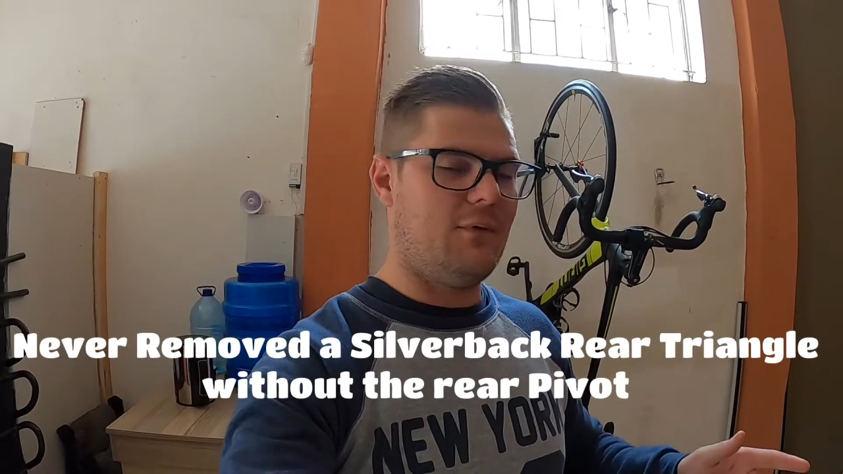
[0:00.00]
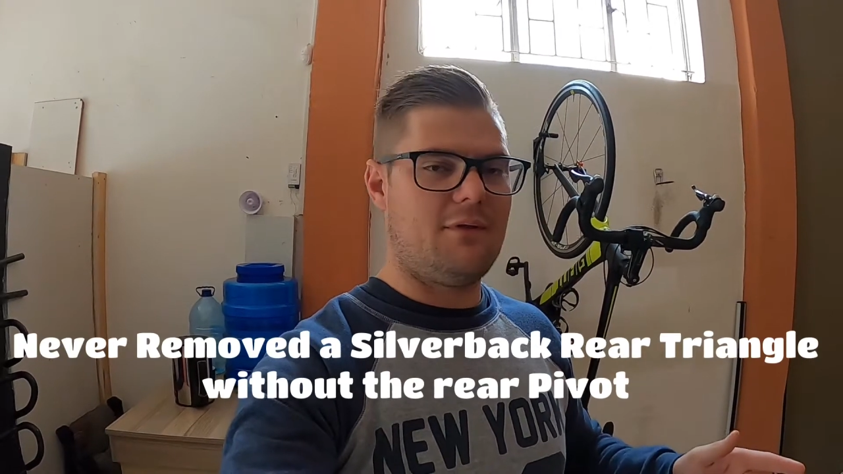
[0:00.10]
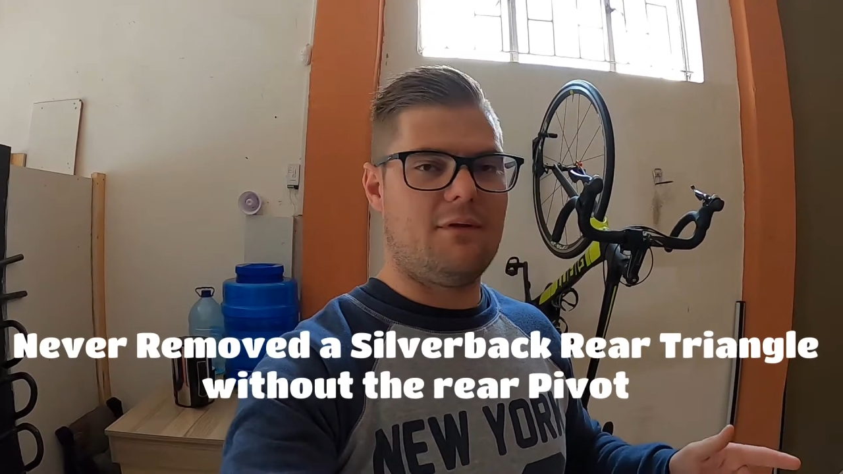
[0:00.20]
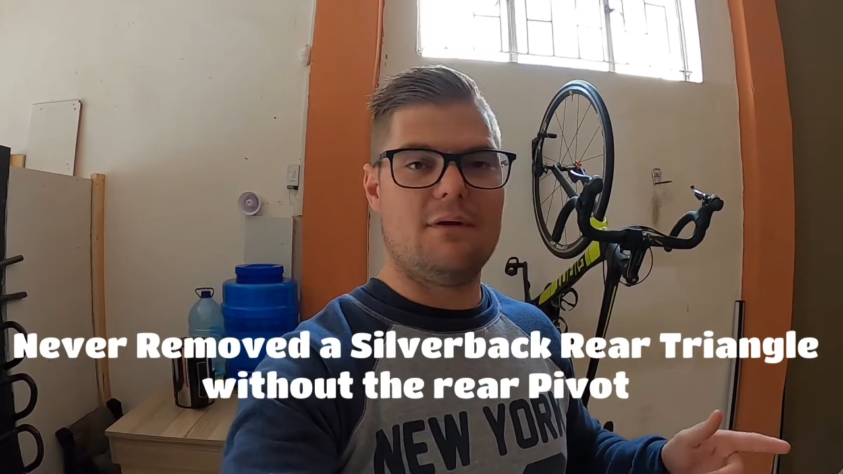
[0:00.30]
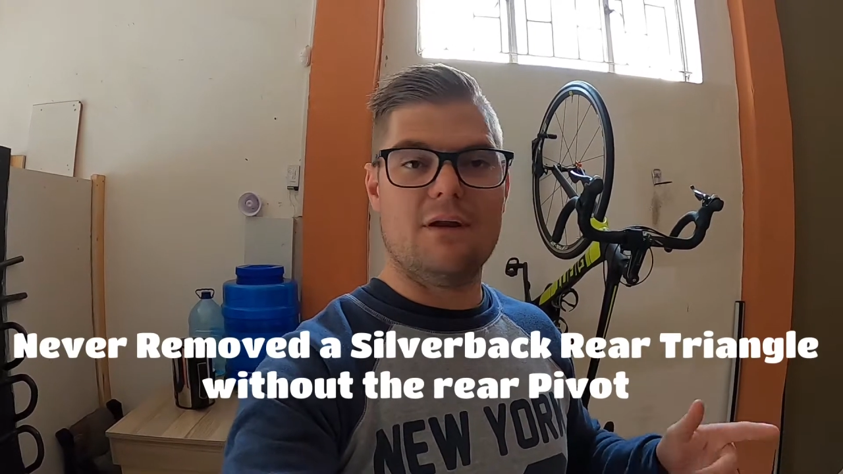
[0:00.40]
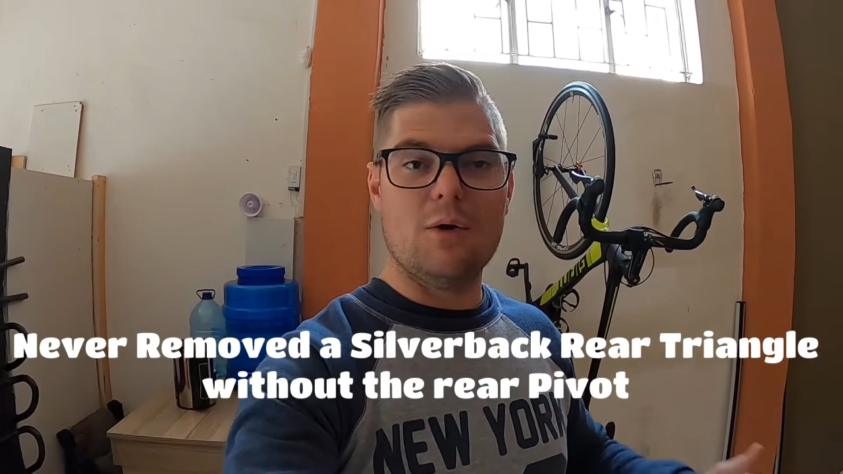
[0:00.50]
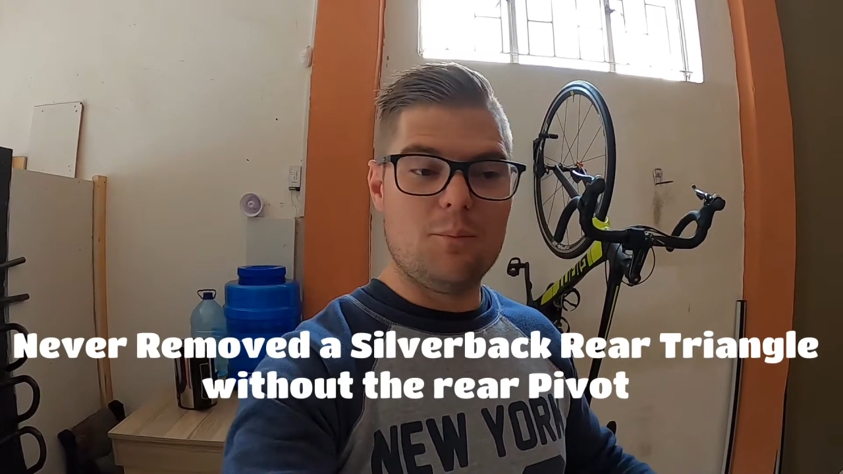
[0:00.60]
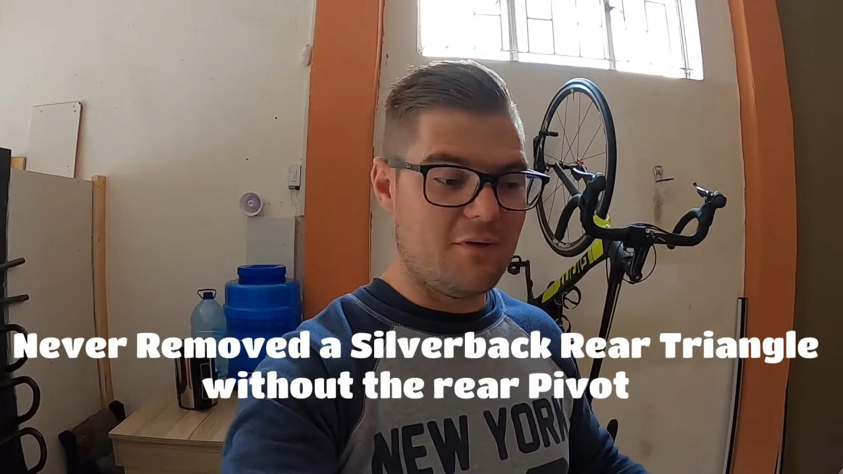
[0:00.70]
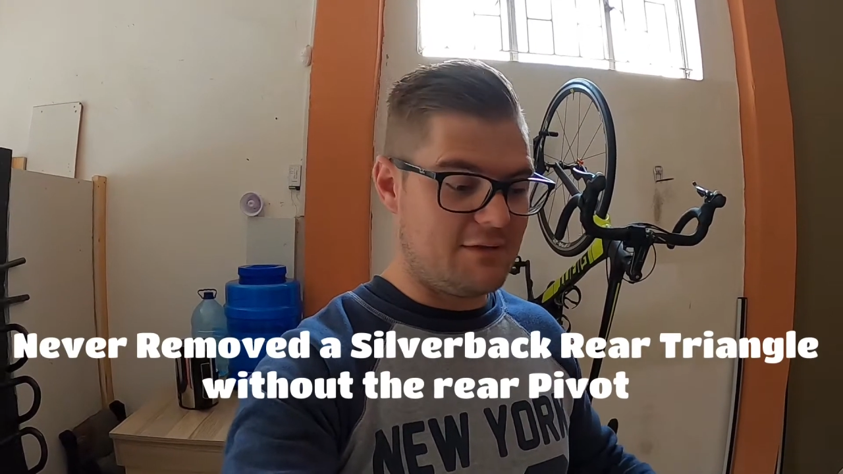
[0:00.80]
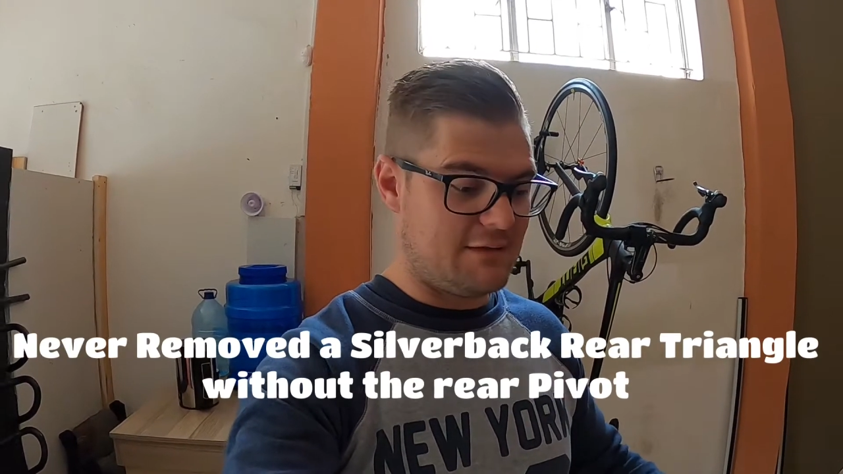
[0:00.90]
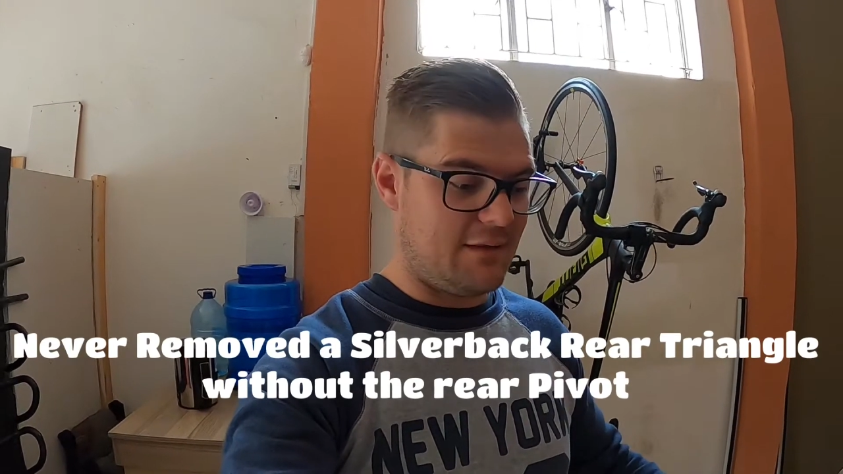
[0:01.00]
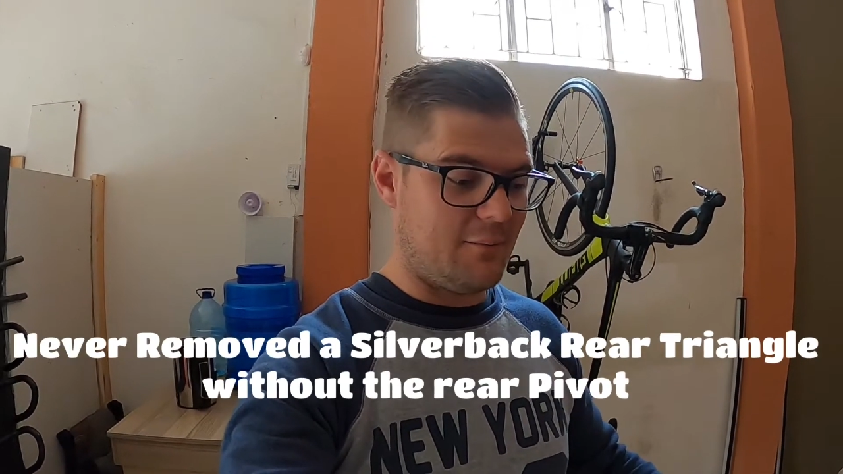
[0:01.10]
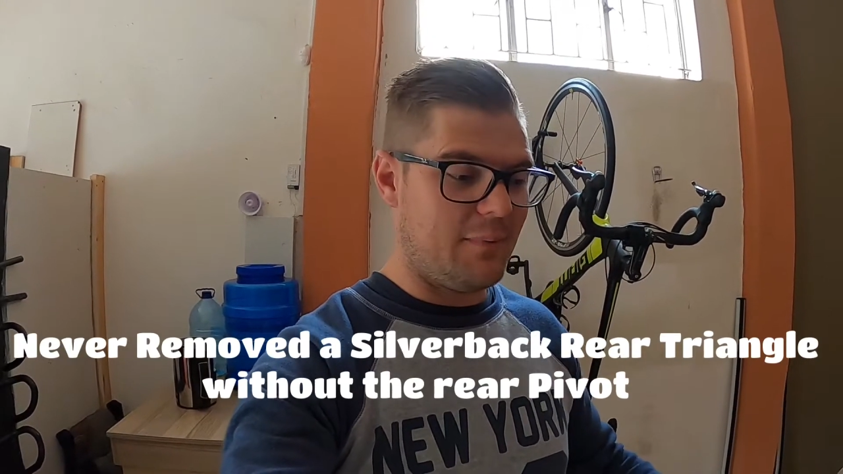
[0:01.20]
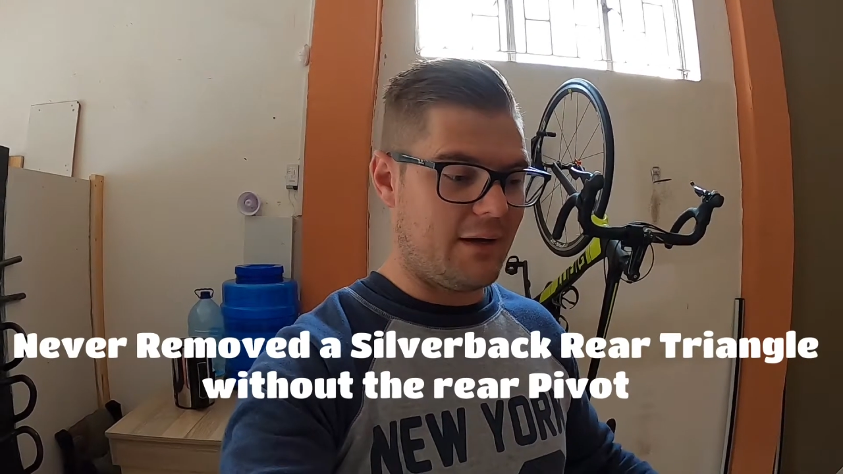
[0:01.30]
with no pivots at the